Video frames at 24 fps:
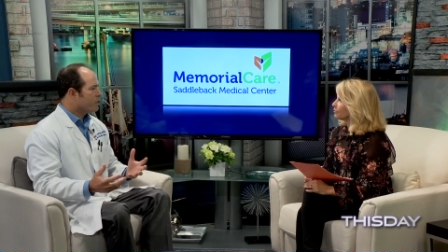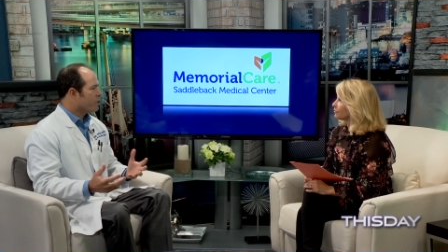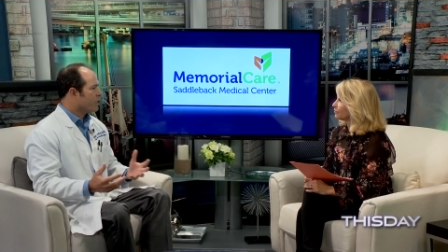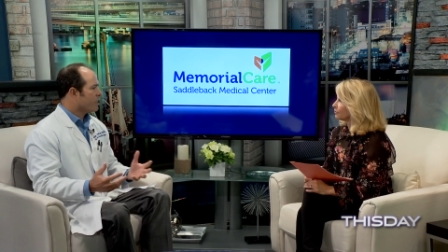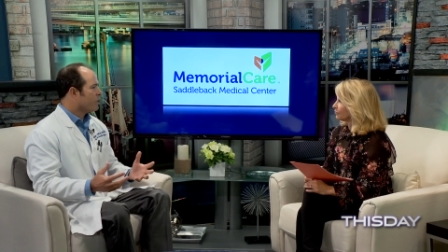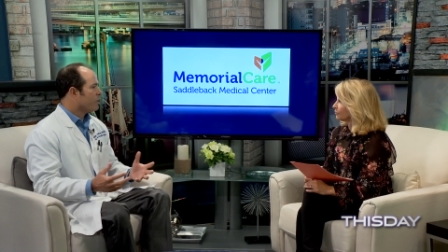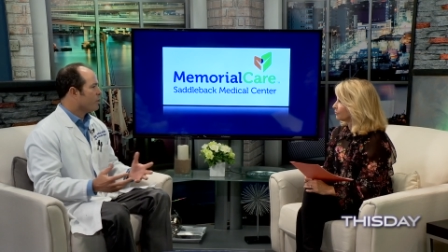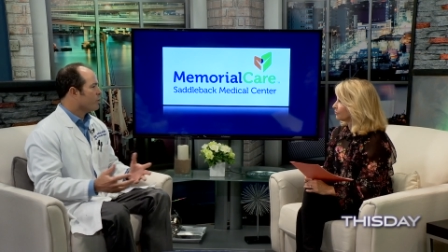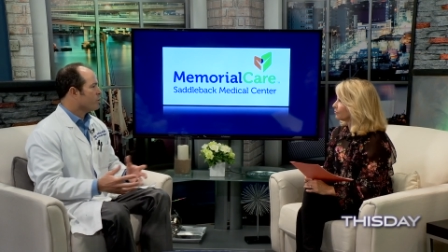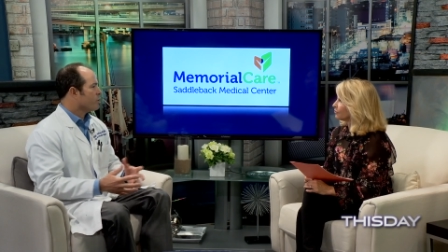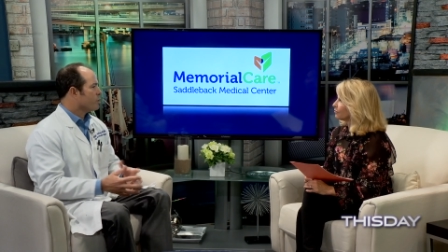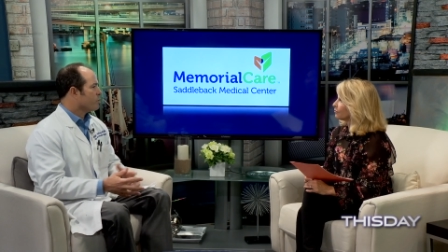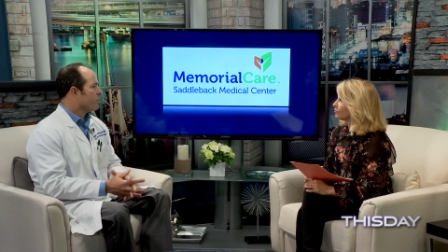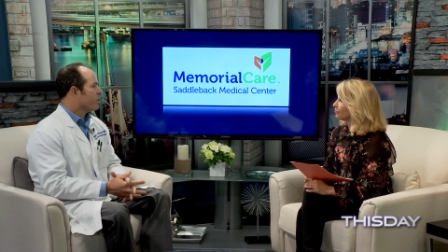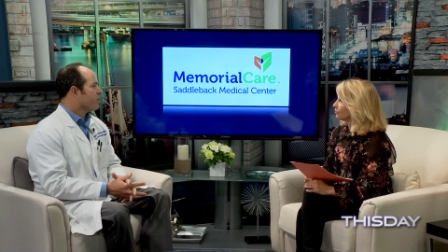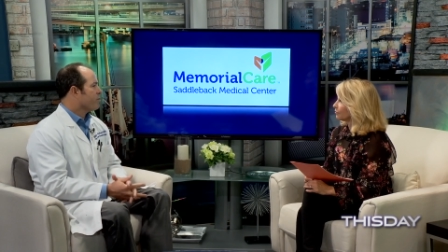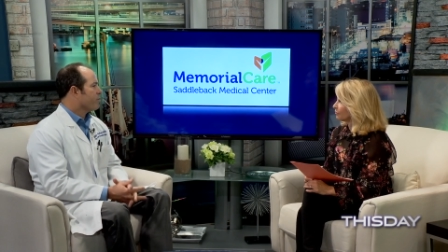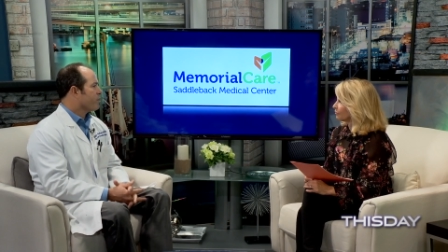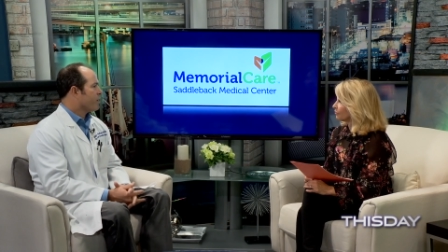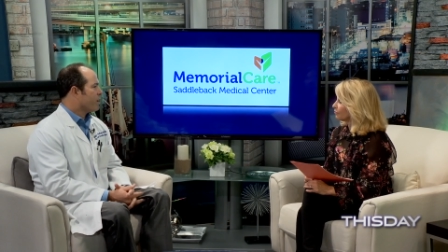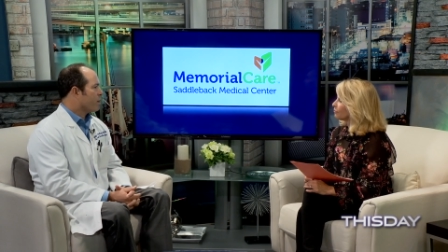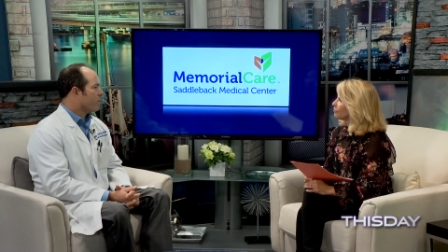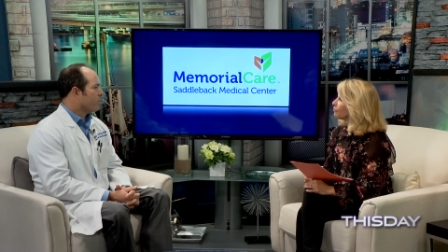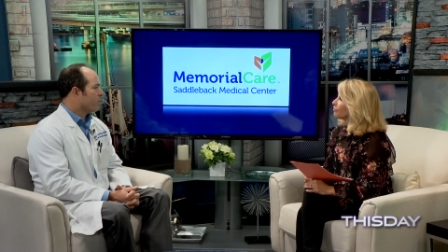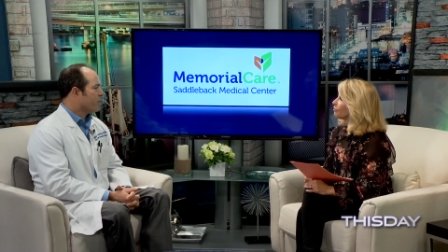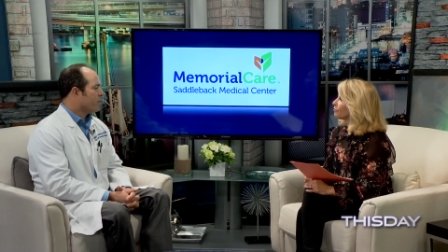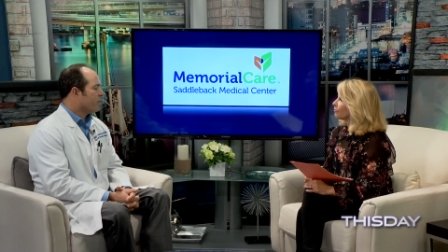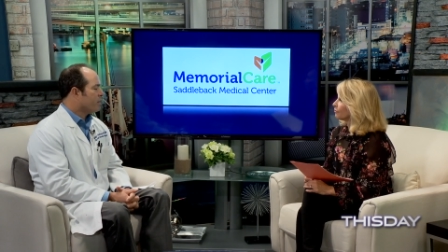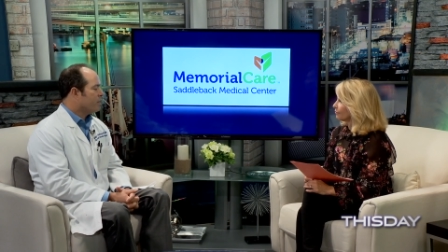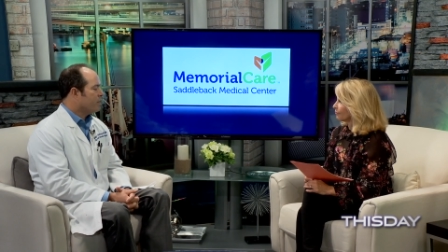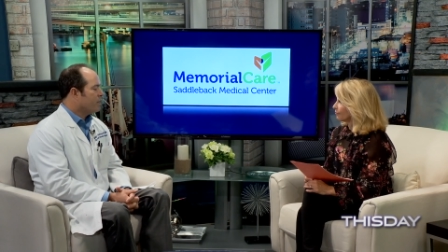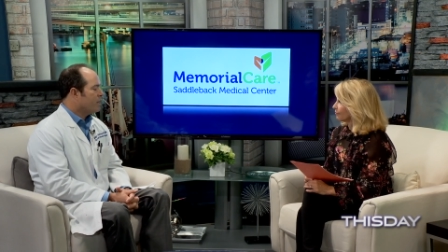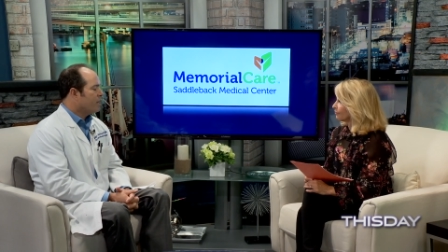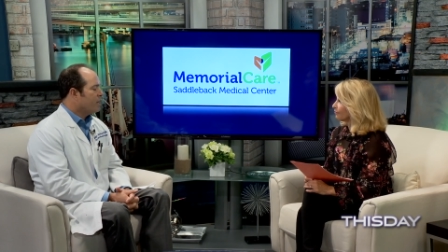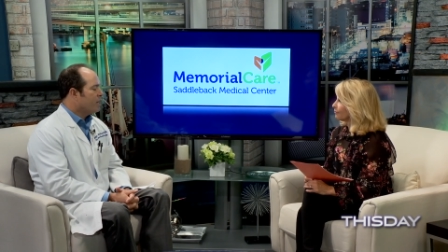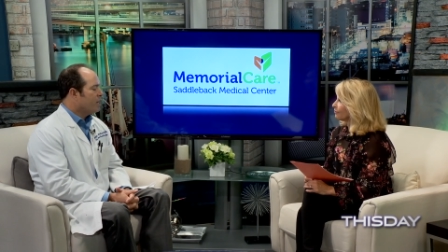to stay close to my family.
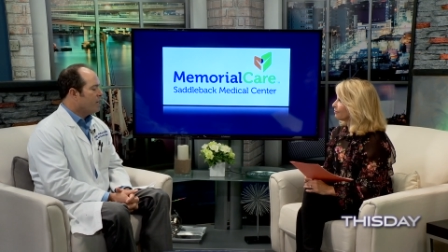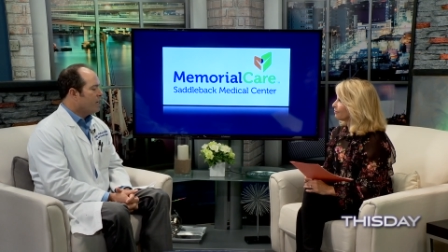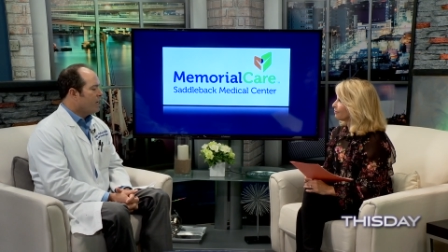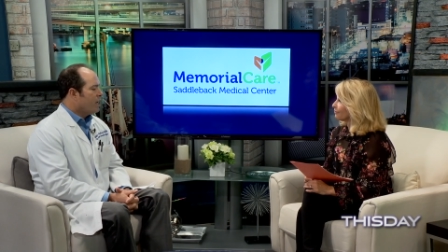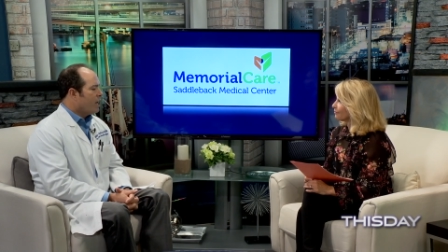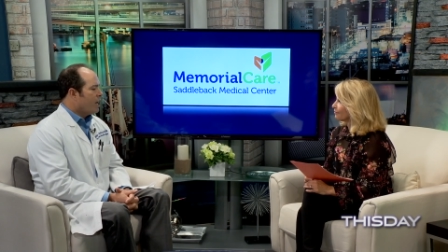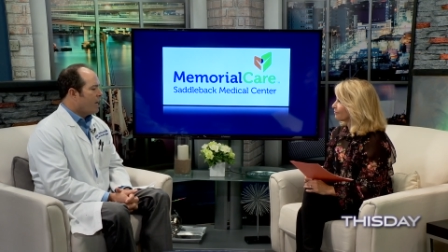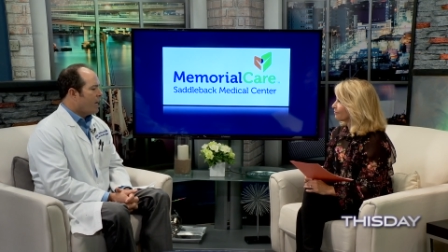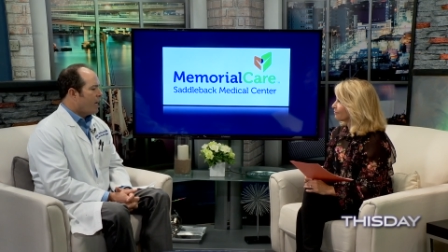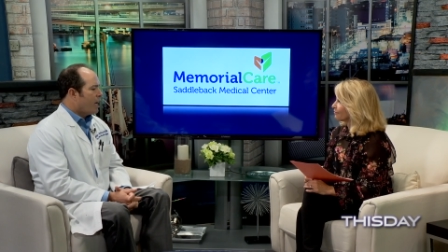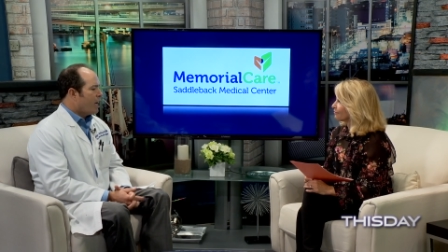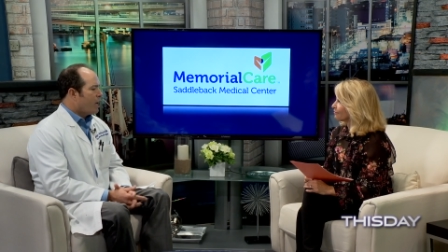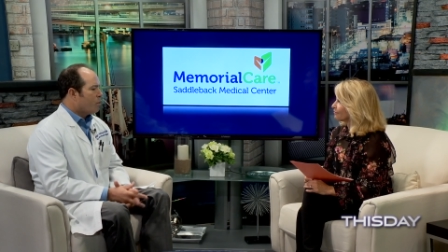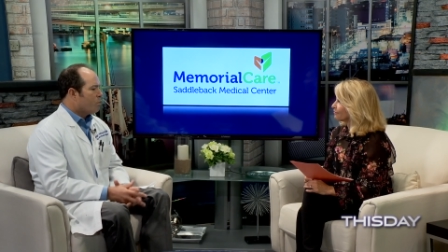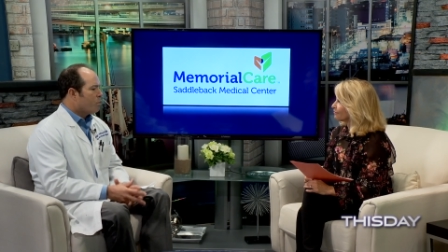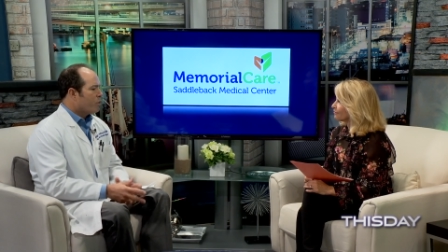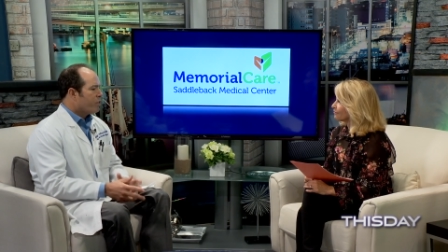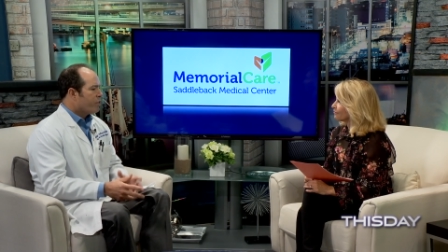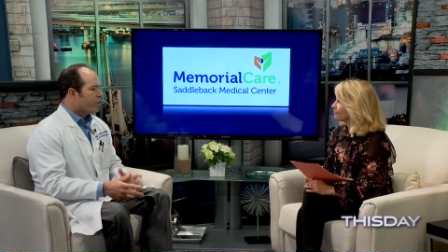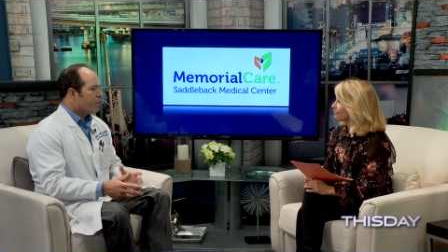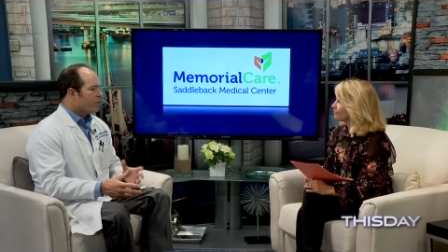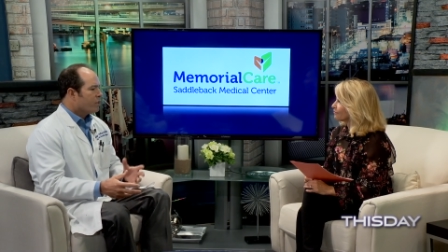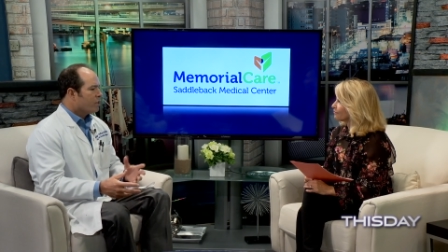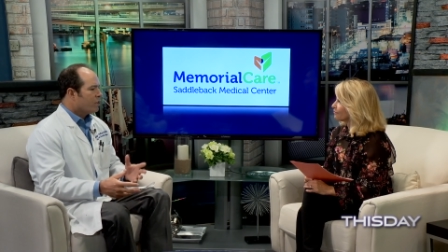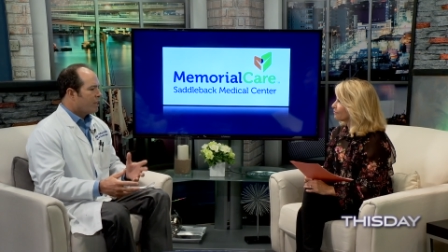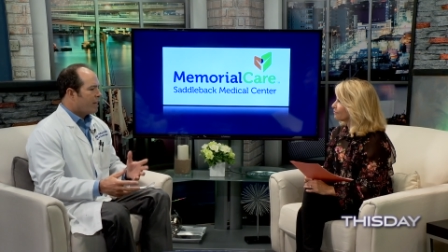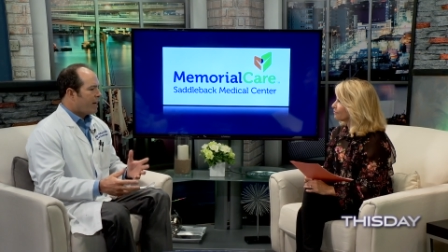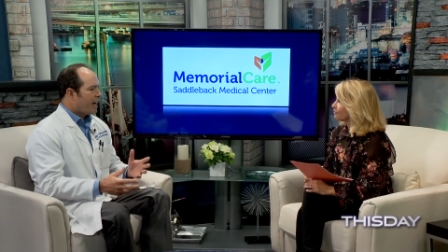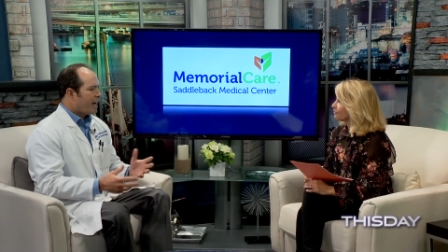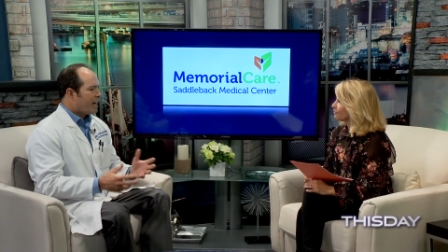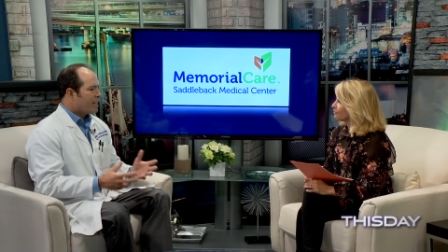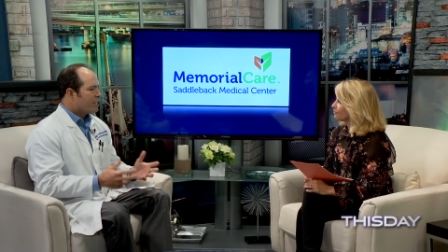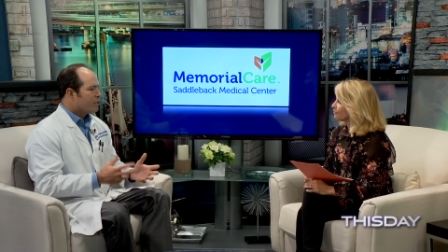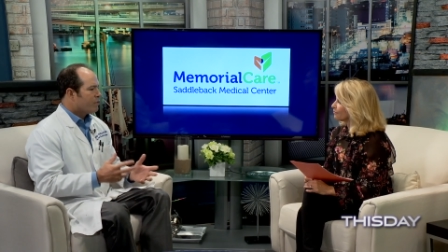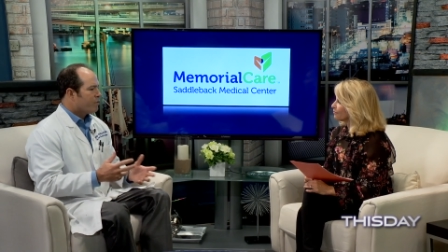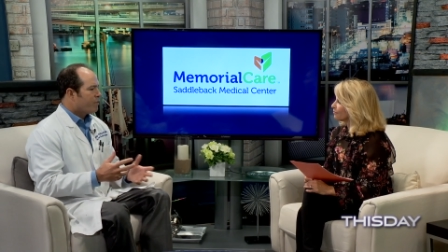And within the
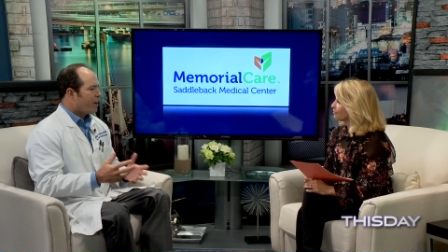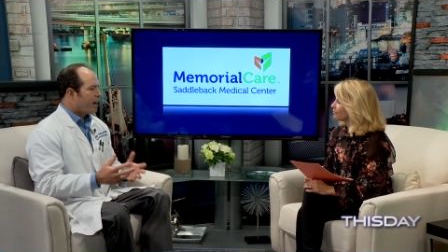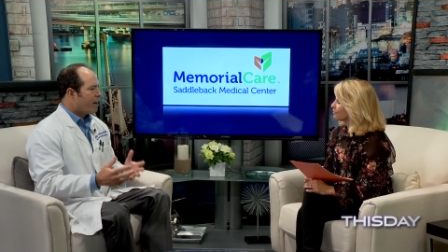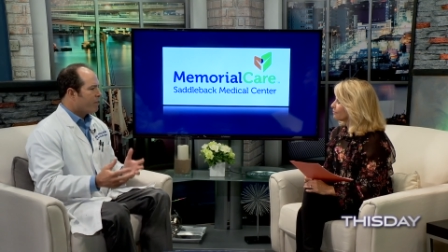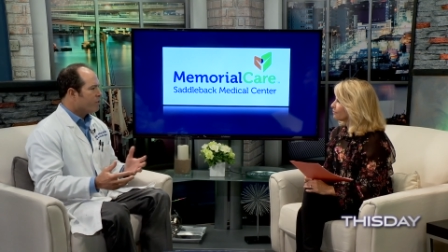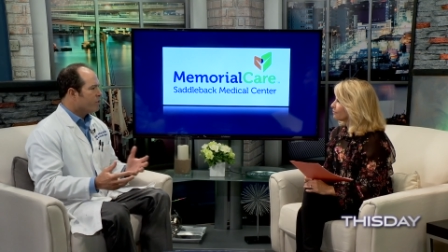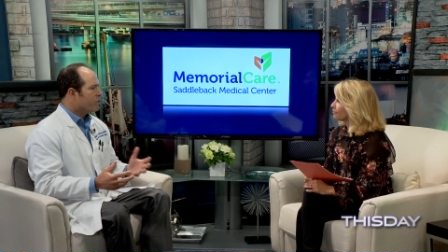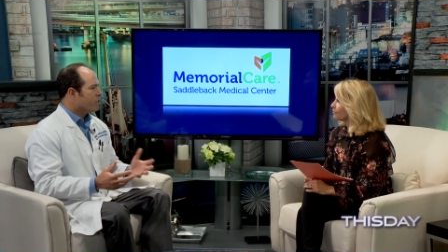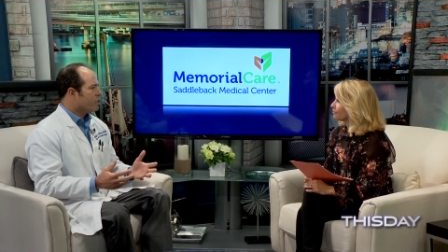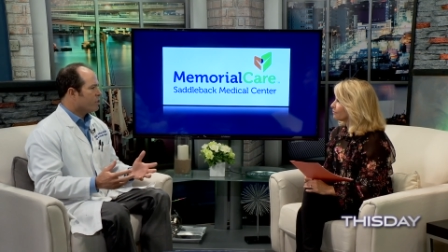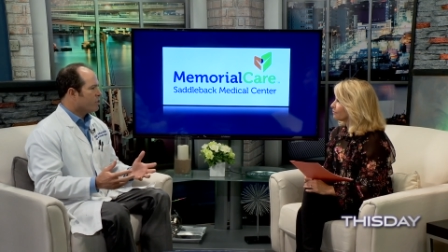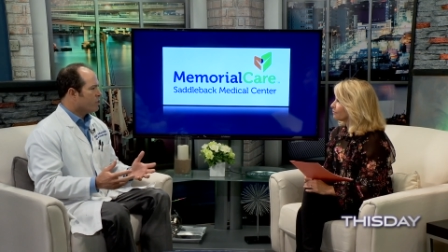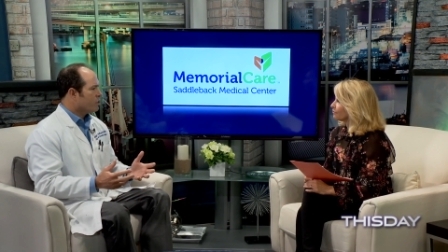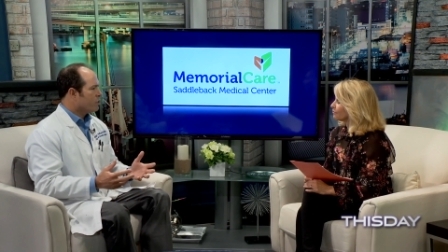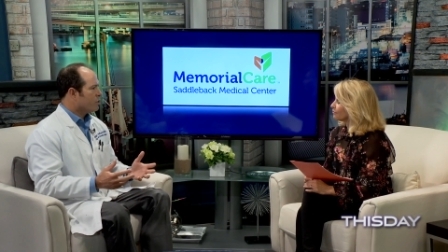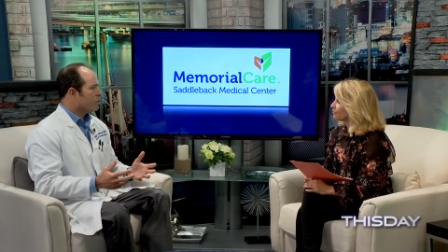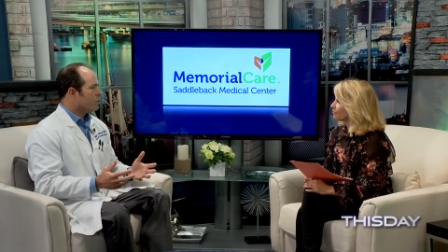last five or six